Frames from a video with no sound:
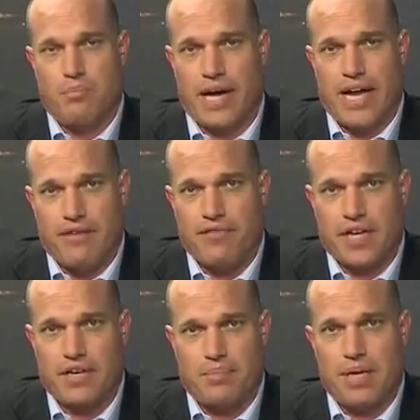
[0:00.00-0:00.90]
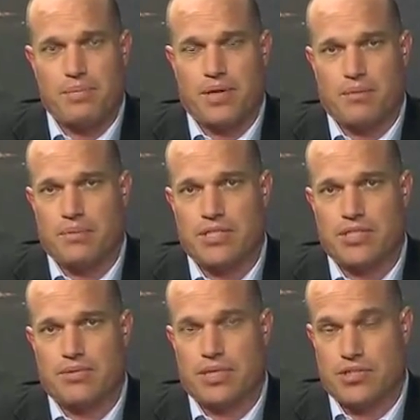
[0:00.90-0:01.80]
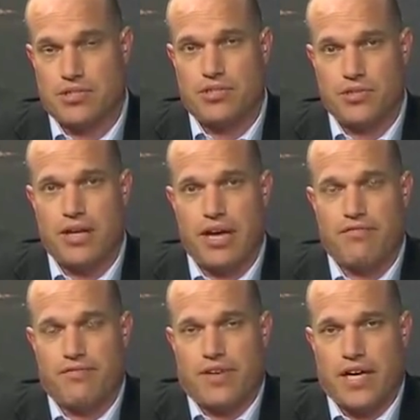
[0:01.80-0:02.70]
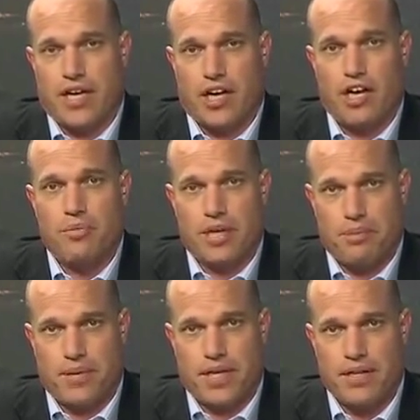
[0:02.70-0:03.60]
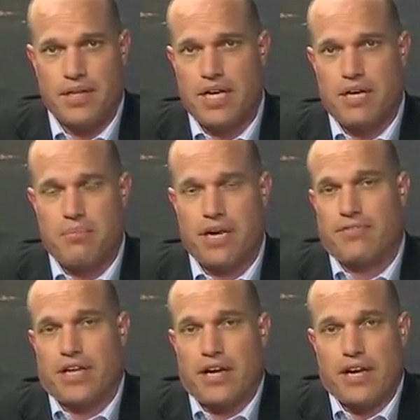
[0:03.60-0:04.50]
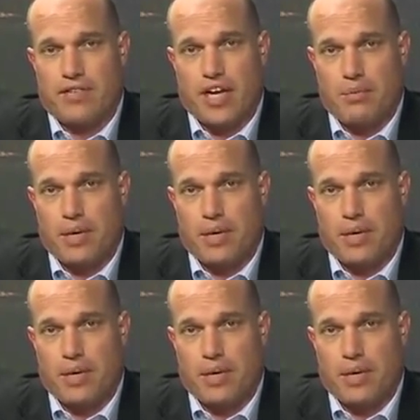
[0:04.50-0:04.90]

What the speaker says: by African people, which do have global appeal. But if they don't have global